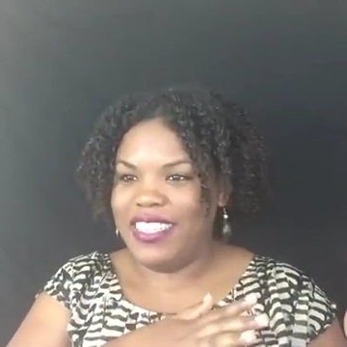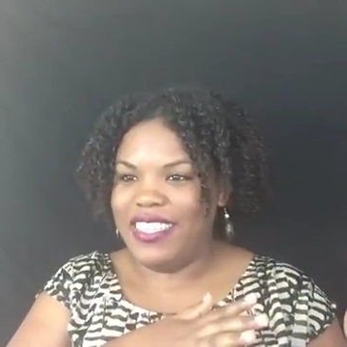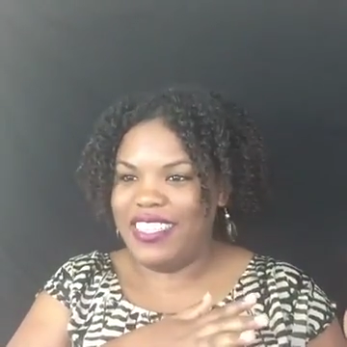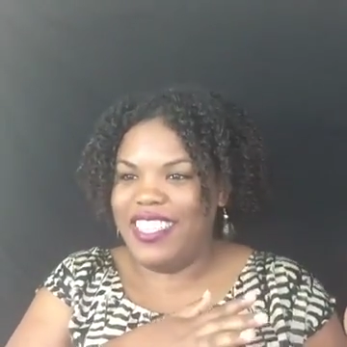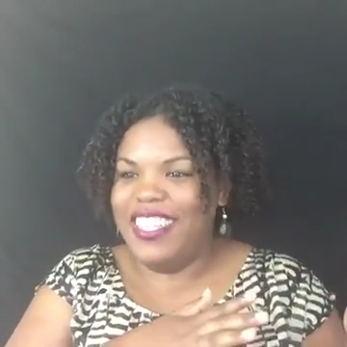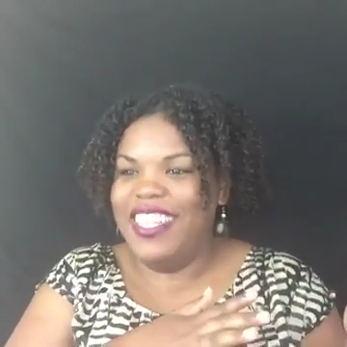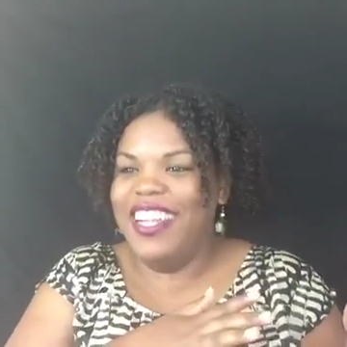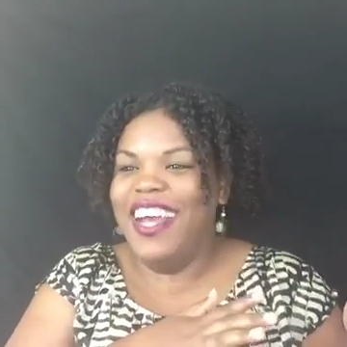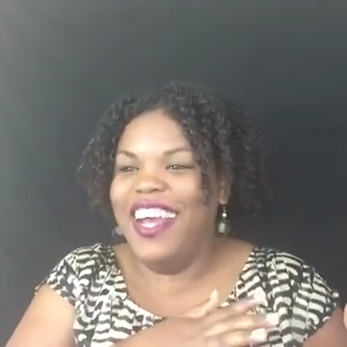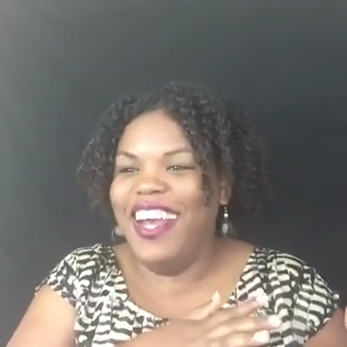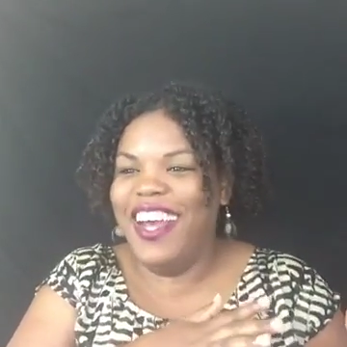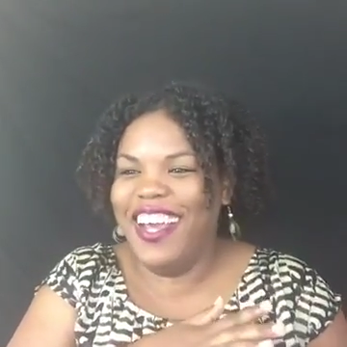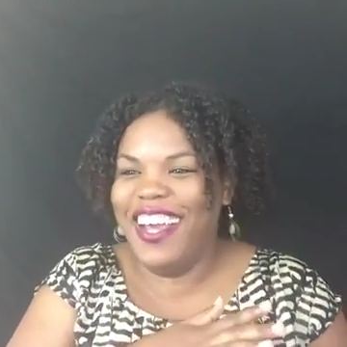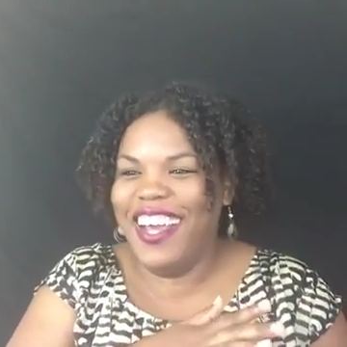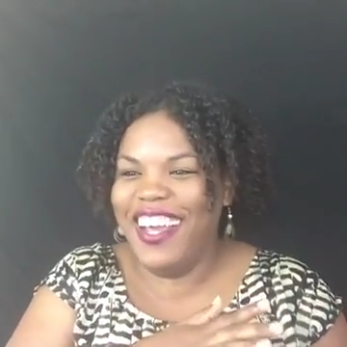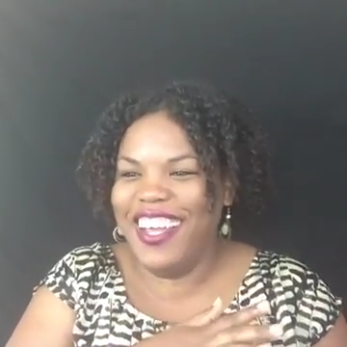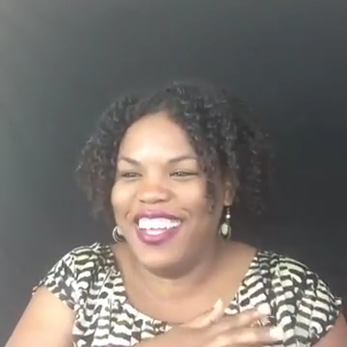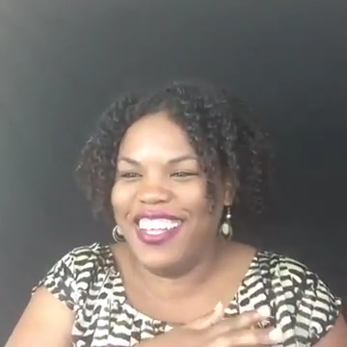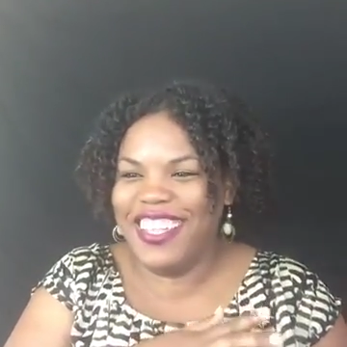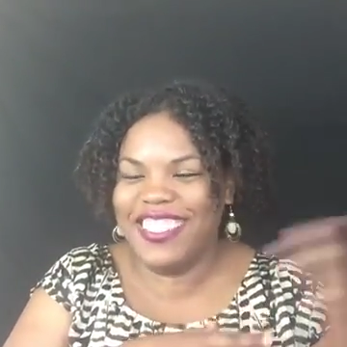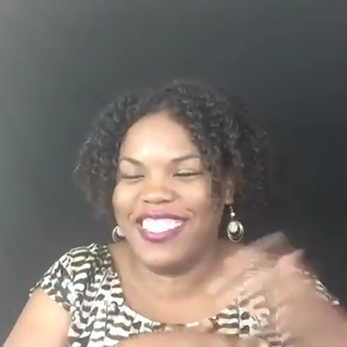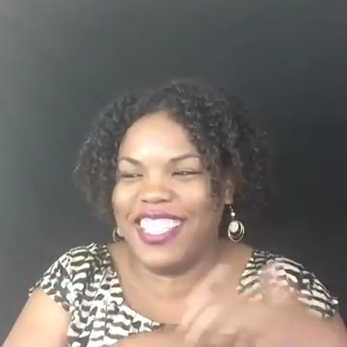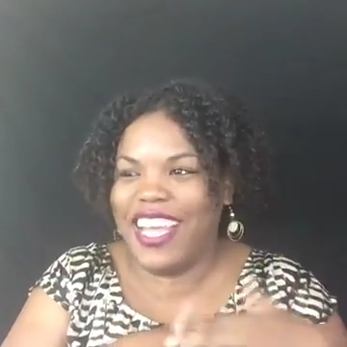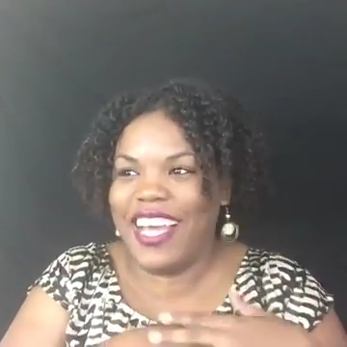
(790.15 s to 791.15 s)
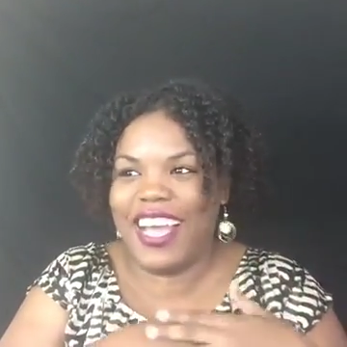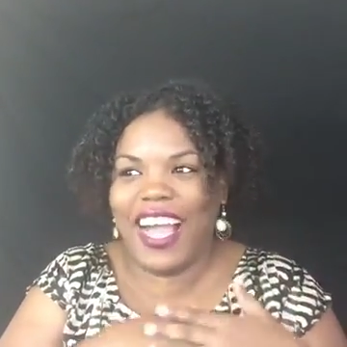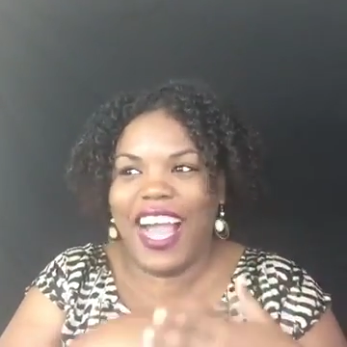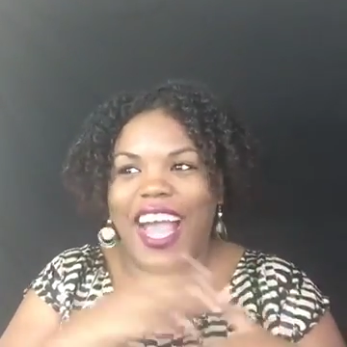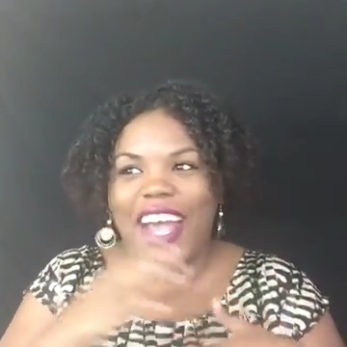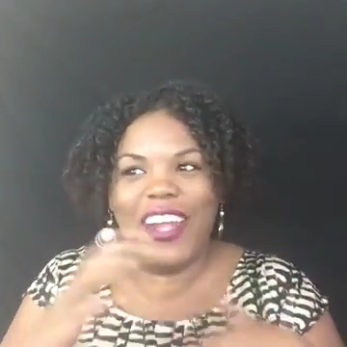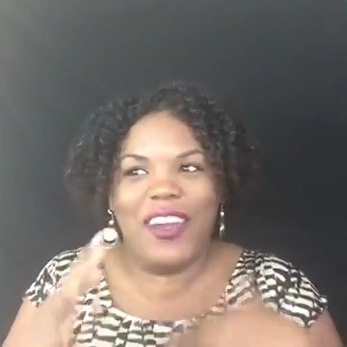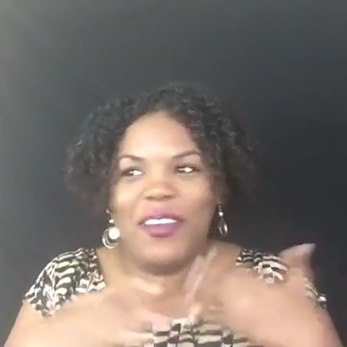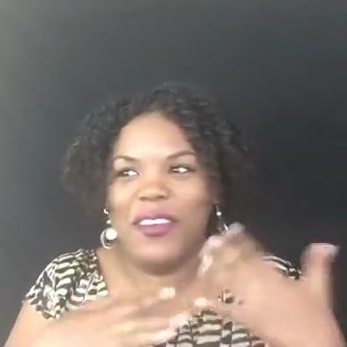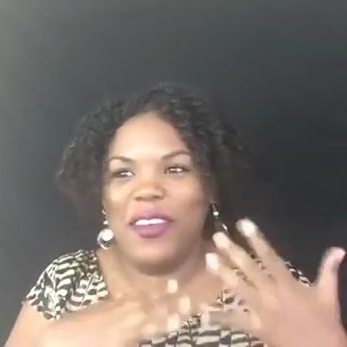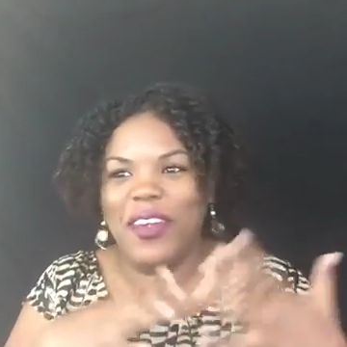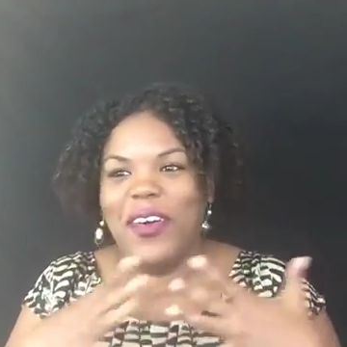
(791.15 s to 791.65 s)
Because, I
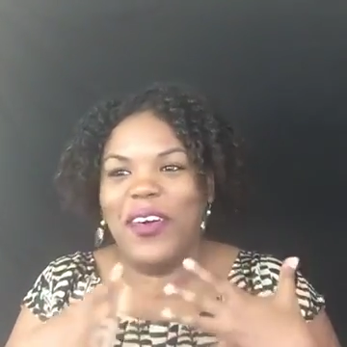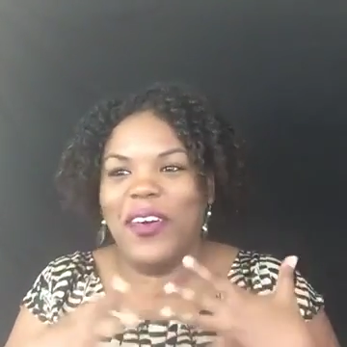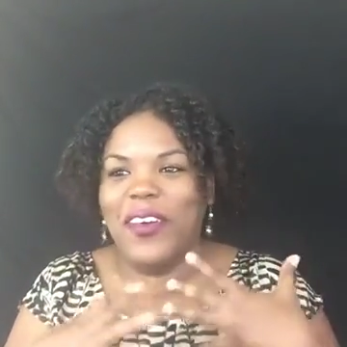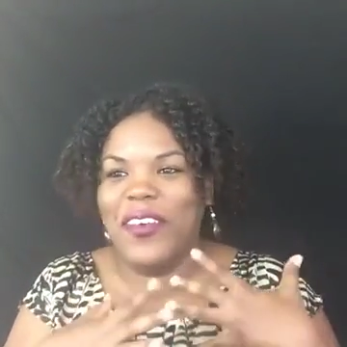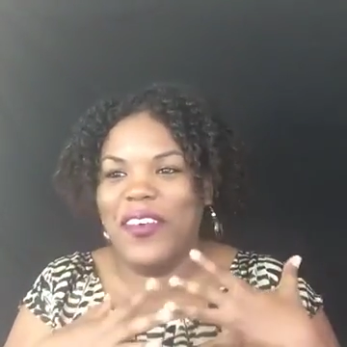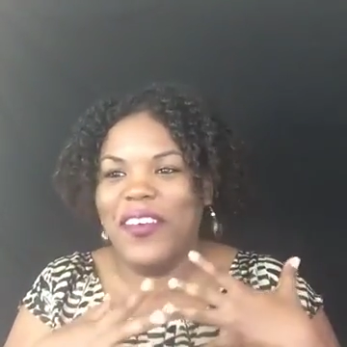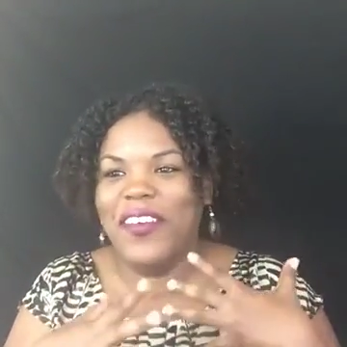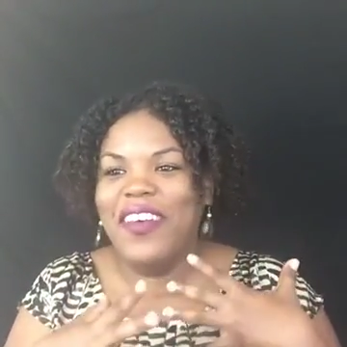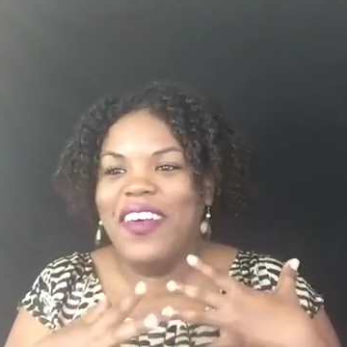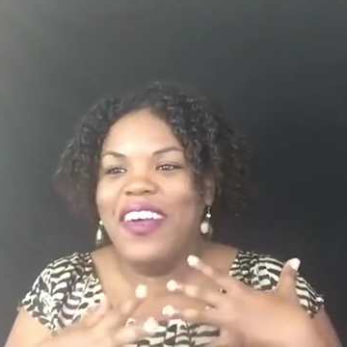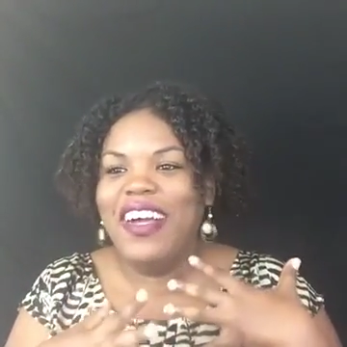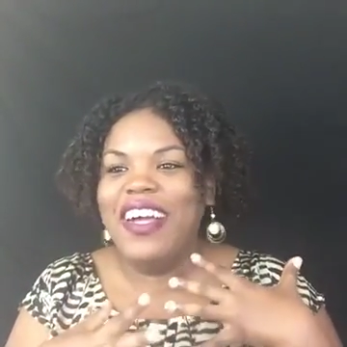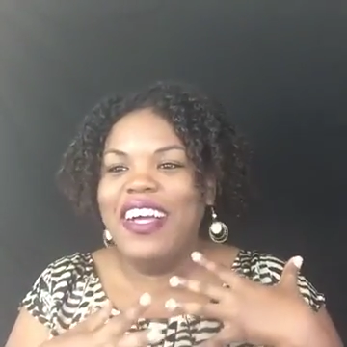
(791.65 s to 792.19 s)
don't know.